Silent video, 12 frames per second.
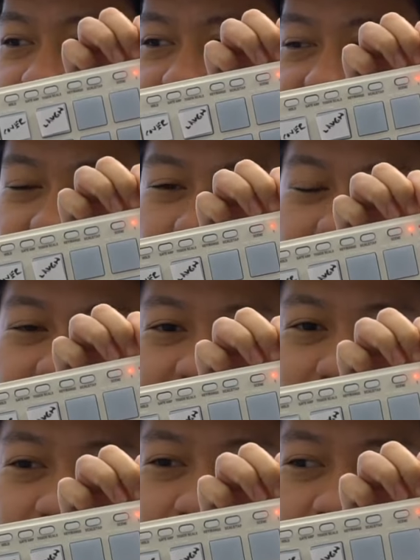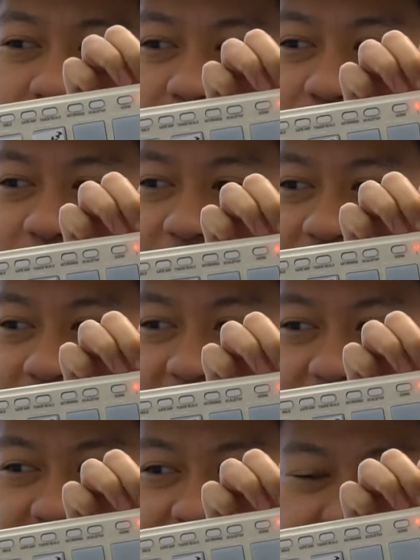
and that's why I keep looking off to the side.